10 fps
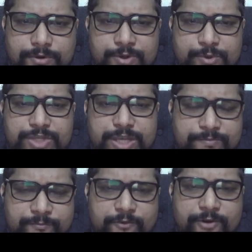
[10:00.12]

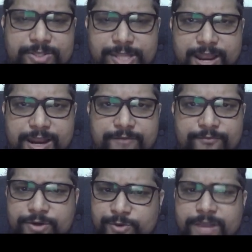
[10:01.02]
Using forest land
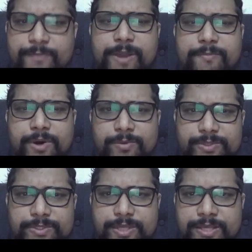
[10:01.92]
for development
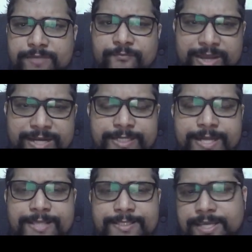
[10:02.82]
purpose is a very
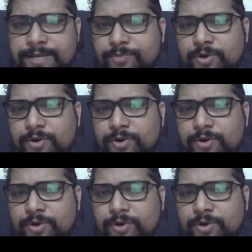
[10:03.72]
dicey and